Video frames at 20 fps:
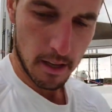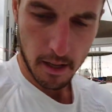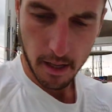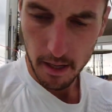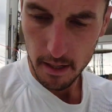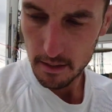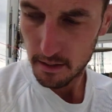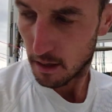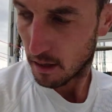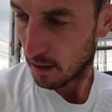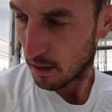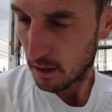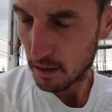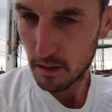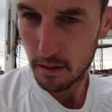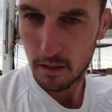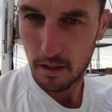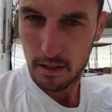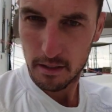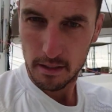has a
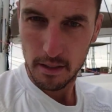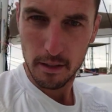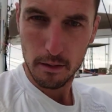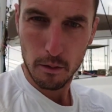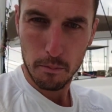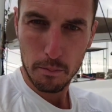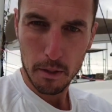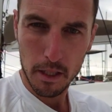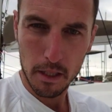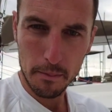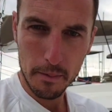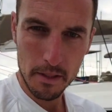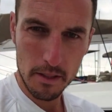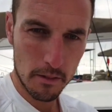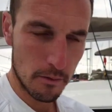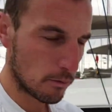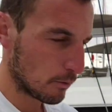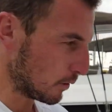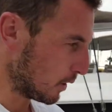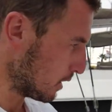lot of sealed compartments
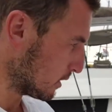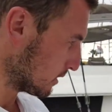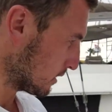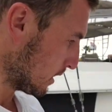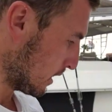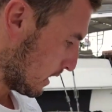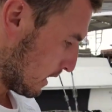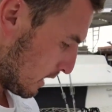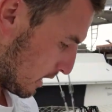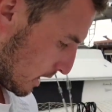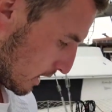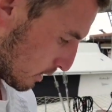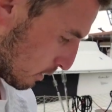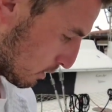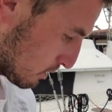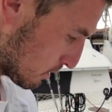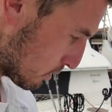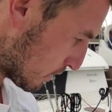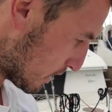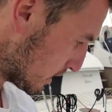in front, and
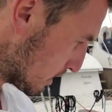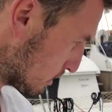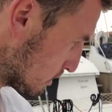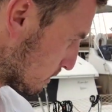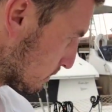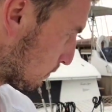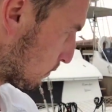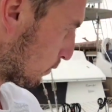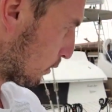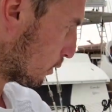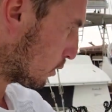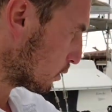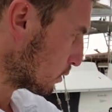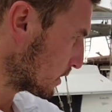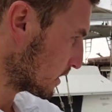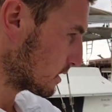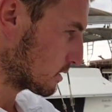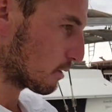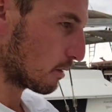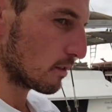also under the
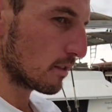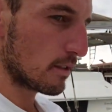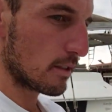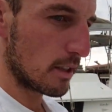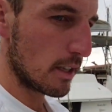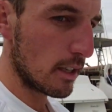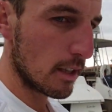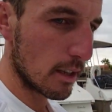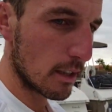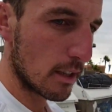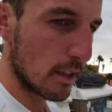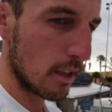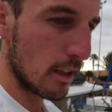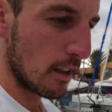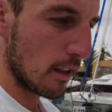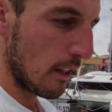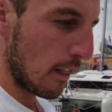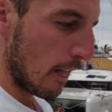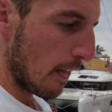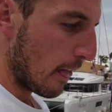floor, it's all sealed.
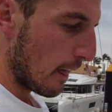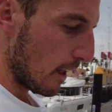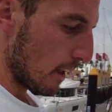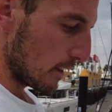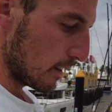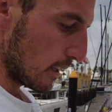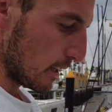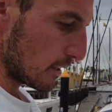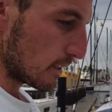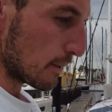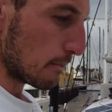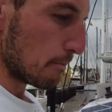And then